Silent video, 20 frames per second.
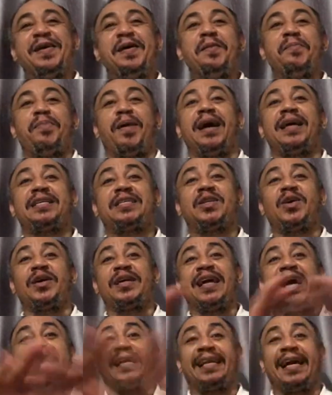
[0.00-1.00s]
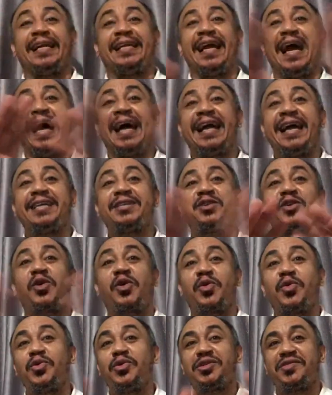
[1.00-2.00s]
Pastor Yan are the highest
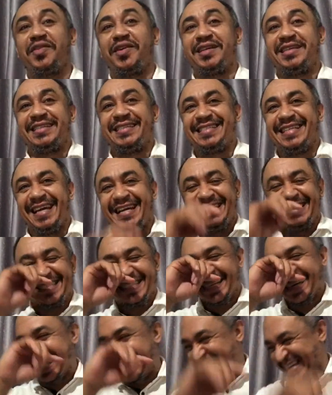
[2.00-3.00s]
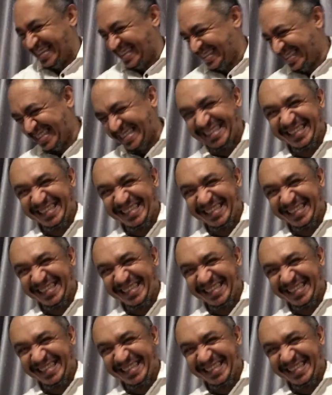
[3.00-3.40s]
cruise for this Nigeria.